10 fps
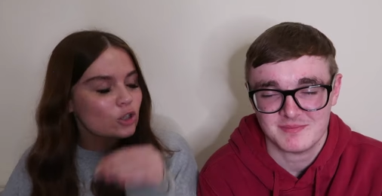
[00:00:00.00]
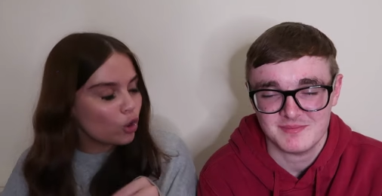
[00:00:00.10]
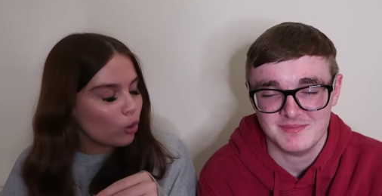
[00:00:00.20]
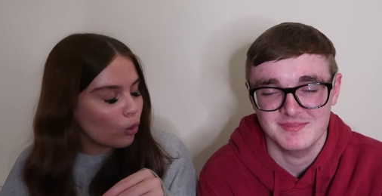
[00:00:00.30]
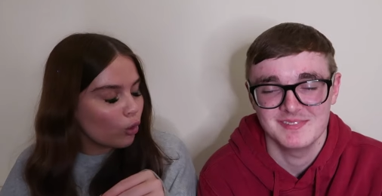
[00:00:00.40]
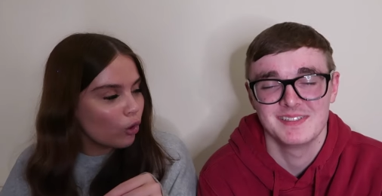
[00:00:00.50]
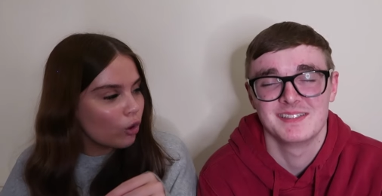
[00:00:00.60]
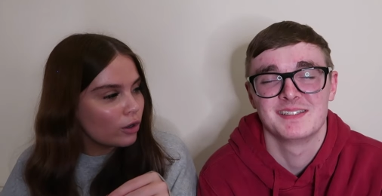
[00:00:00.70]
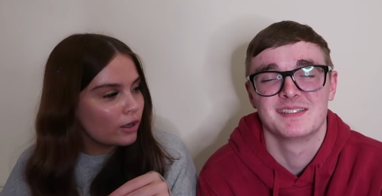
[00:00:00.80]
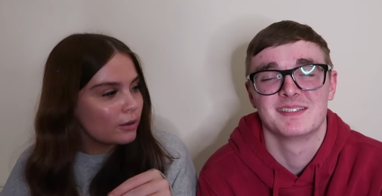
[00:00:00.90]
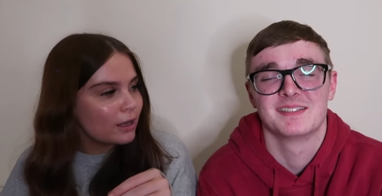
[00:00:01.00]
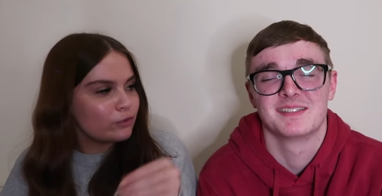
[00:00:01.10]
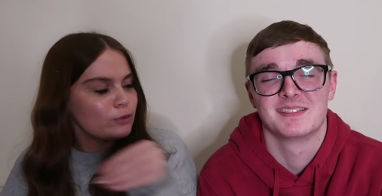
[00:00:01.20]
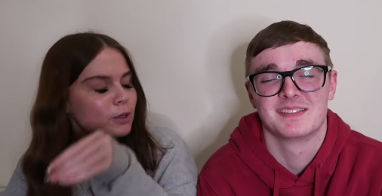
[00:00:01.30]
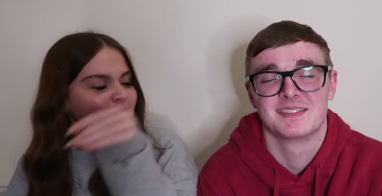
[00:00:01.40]
Speaker 1: decor
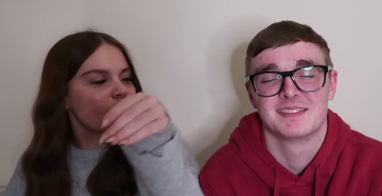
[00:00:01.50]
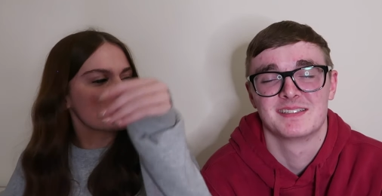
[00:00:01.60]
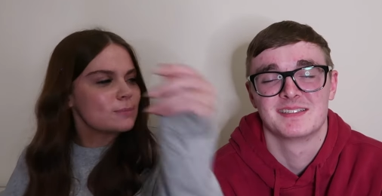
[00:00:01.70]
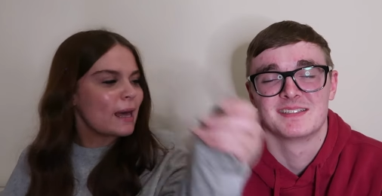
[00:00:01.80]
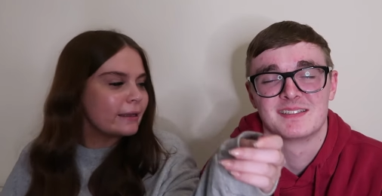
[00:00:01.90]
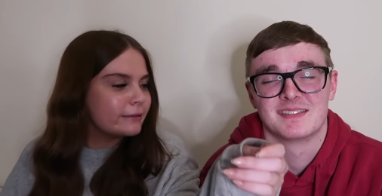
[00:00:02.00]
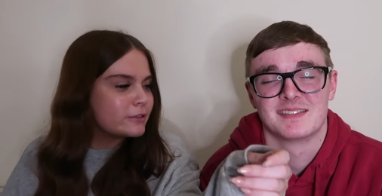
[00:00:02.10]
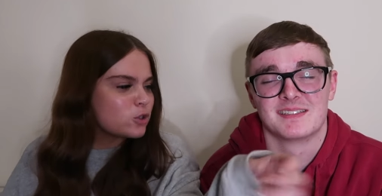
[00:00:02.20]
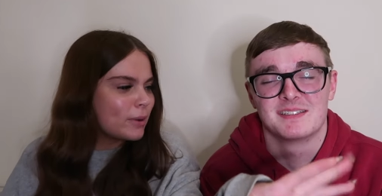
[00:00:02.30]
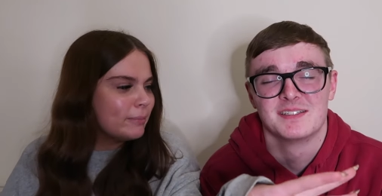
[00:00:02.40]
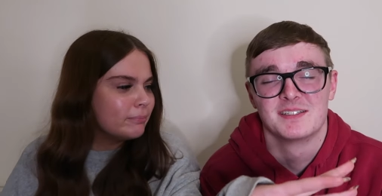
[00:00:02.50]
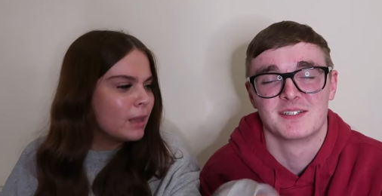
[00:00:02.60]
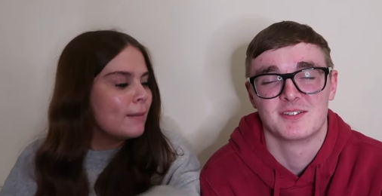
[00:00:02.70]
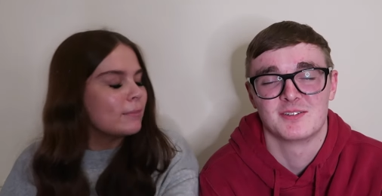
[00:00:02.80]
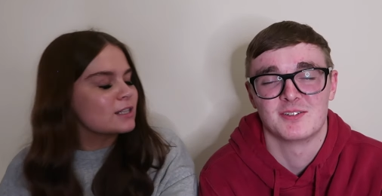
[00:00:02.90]
if you put it on display. Do you know I mean?
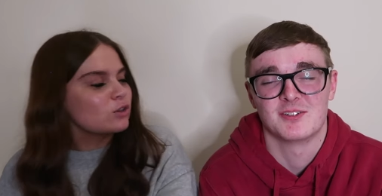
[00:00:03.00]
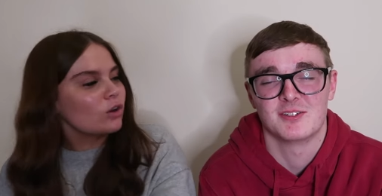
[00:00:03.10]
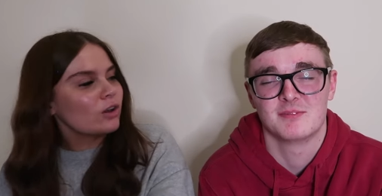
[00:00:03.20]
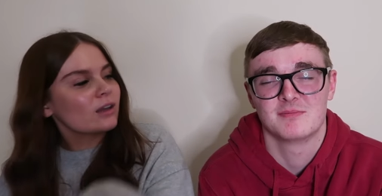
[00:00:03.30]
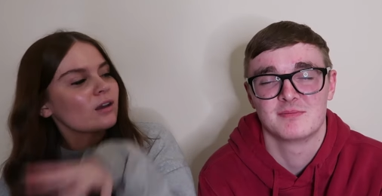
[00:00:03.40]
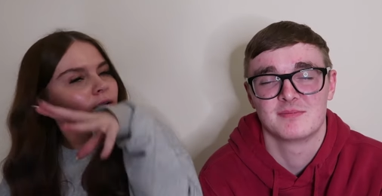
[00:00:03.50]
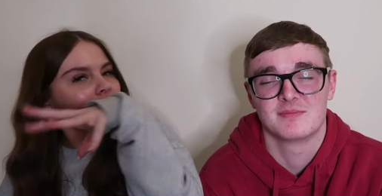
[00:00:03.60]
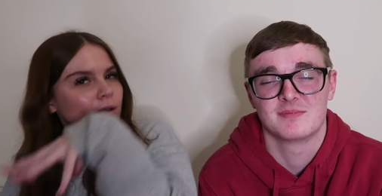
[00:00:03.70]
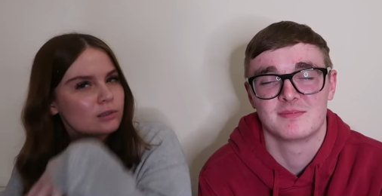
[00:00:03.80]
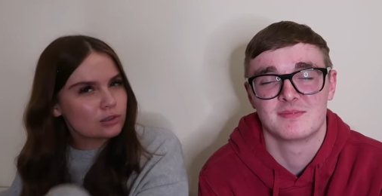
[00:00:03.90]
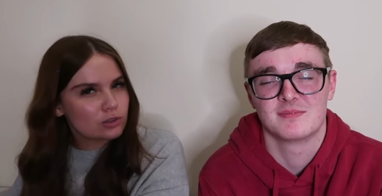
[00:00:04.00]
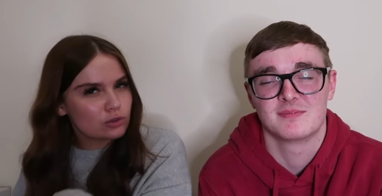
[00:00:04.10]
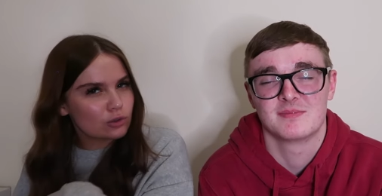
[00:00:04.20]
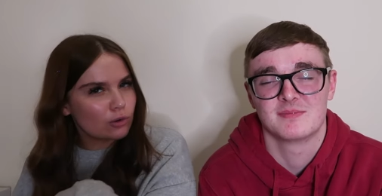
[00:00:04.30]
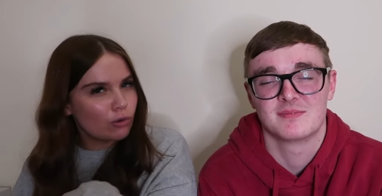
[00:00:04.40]
But it's not like classed as
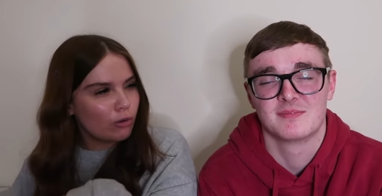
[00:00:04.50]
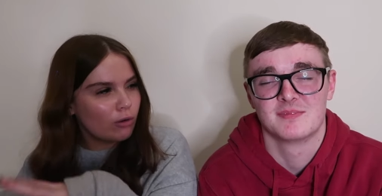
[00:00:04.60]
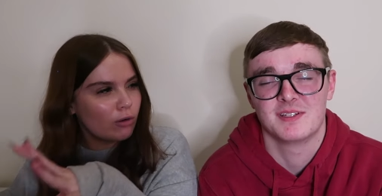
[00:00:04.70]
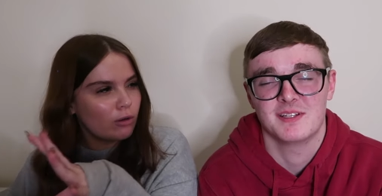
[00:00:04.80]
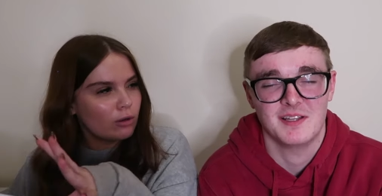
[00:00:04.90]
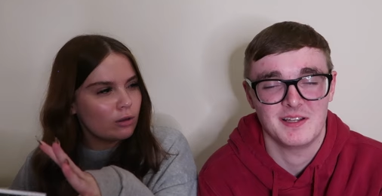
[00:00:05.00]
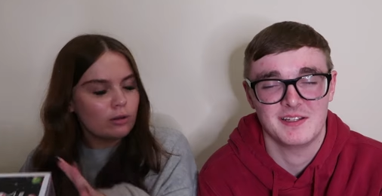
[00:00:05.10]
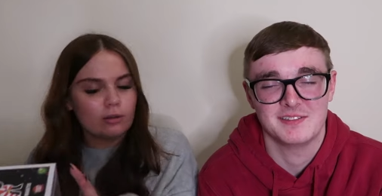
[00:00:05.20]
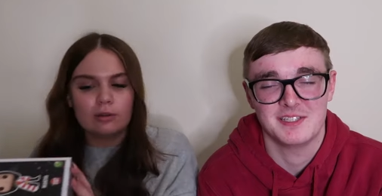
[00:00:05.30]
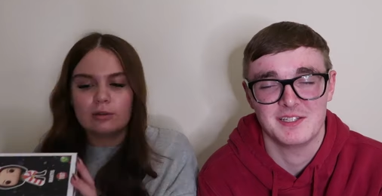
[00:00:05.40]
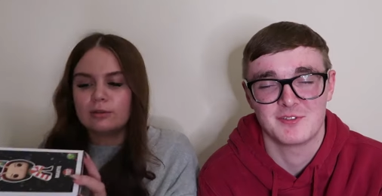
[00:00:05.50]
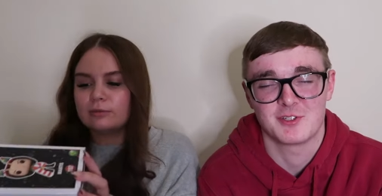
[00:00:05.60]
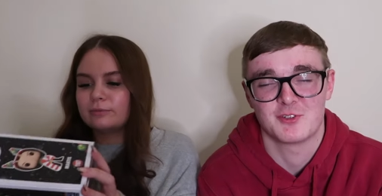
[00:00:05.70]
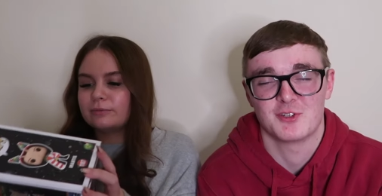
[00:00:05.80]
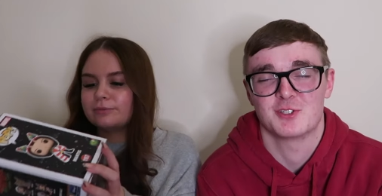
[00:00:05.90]
decor
Speaker 2: is even
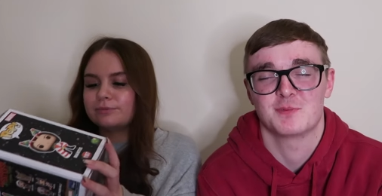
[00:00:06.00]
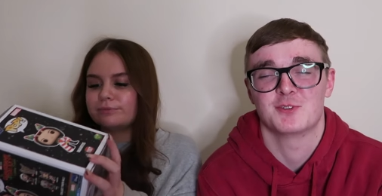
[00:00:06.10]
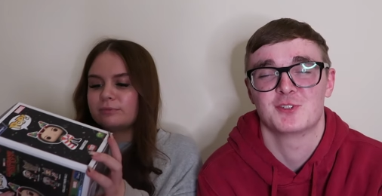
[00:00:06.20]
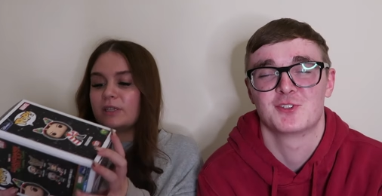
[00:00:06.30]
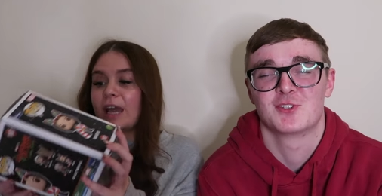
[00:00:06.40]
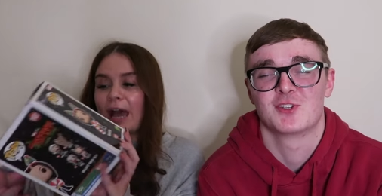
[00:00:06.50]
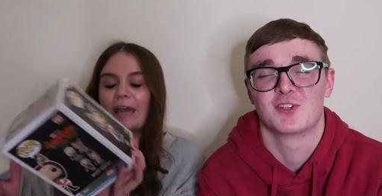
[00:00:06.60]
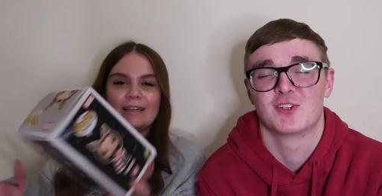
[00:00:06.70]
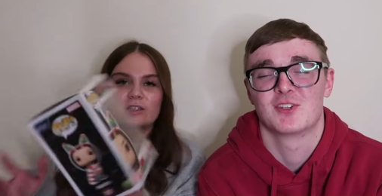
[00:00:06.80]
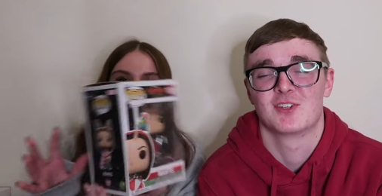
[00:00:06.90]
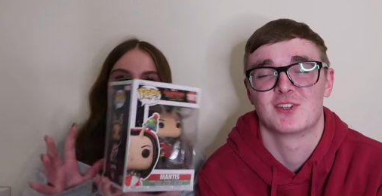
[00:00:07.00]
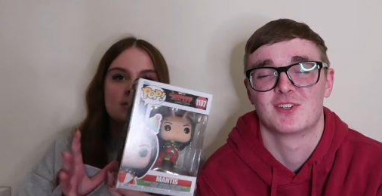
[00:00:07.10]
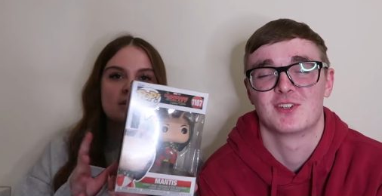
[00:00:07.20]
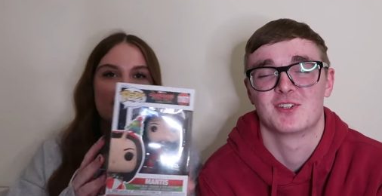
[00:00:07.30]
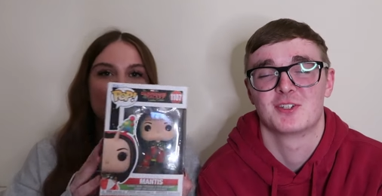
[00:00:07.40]
Christmas.
Speaker 1: Yeah, it is
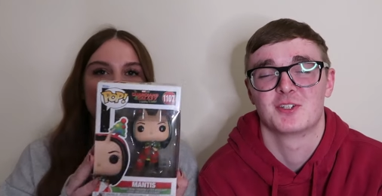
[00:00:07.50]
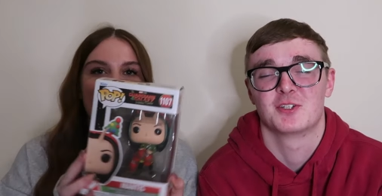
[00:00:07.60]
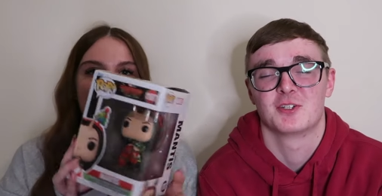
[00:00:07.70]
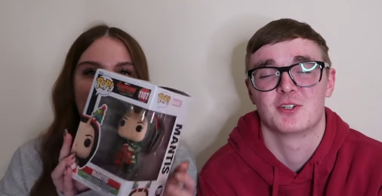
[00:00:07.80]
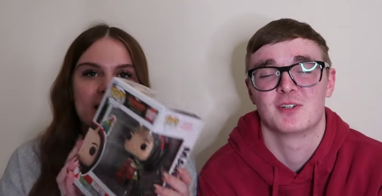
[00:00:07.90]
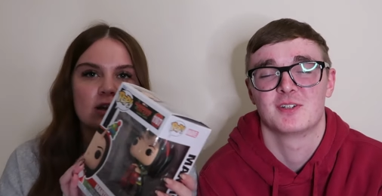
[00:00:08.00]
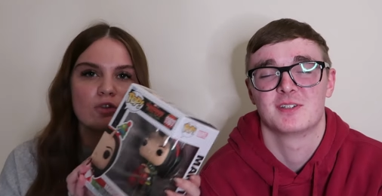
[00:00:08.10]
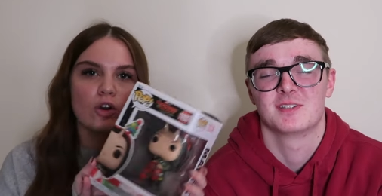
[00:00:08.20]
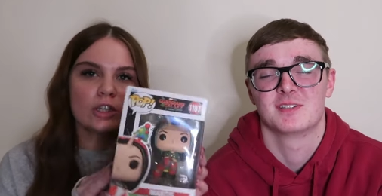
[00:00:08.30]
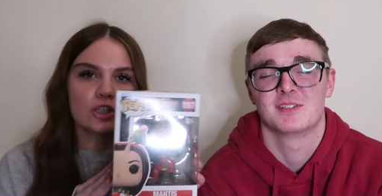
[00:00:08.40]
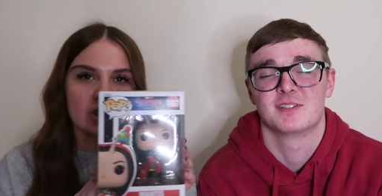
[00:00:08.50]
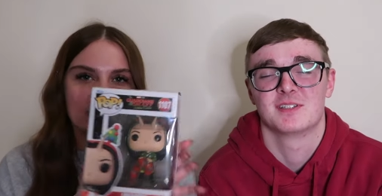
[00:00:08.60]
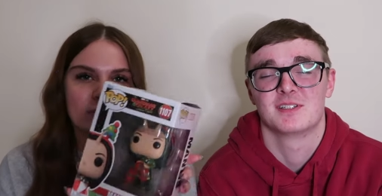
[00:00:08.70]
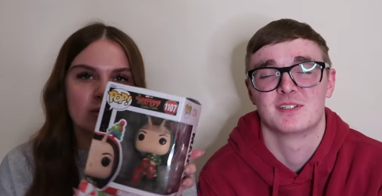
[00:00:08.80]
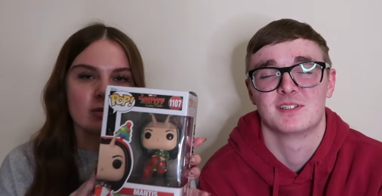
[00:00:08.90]
Christmas themed. And I've got you two
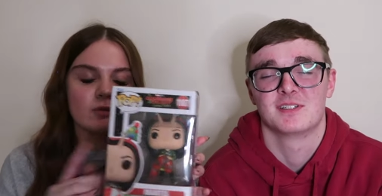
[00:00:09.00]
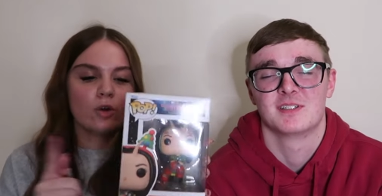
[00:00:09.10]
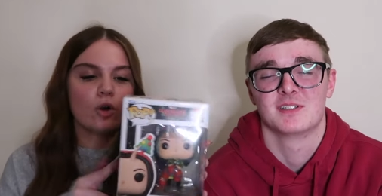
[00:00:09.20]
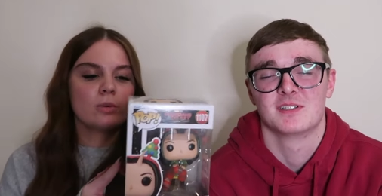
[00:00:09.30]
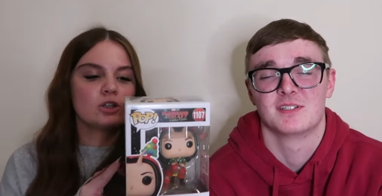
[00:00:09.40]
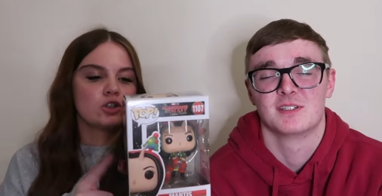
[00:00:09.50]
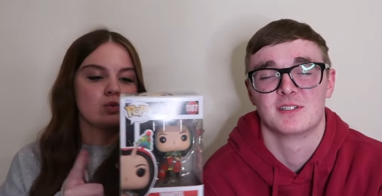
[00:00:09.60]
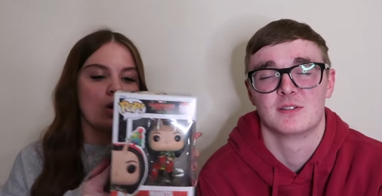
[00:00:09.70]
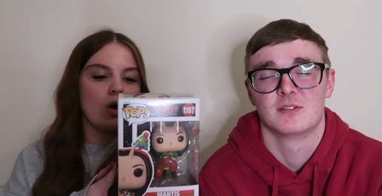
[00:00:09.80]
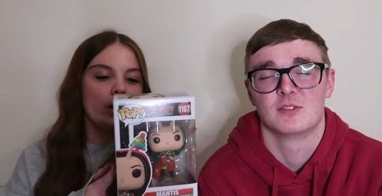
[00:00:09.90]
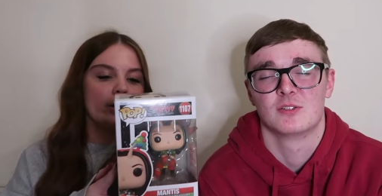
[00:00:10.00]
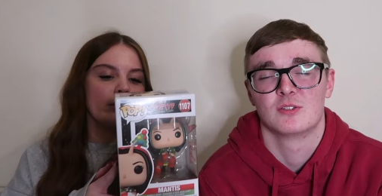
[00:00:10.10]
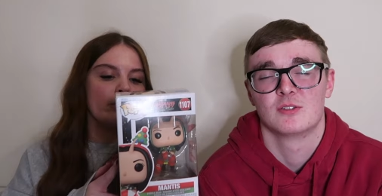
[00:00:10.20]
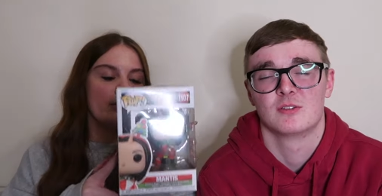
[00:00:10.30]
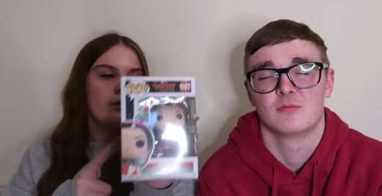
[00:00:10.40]
of them before, which is why
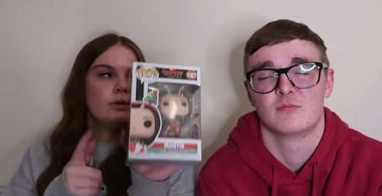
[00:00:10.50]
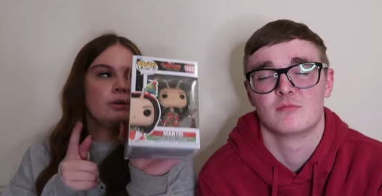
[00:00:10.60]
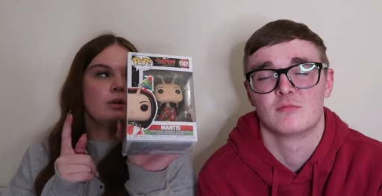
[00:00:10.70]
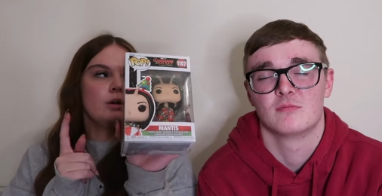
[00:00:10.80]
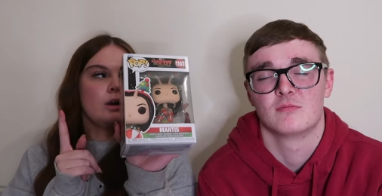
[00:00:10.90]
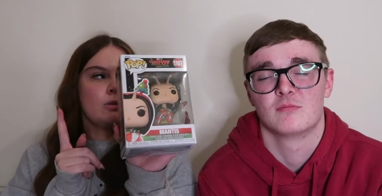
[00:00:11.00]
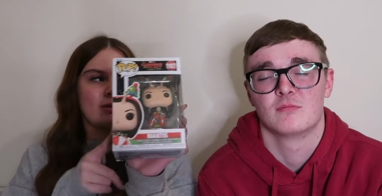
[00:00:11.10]
I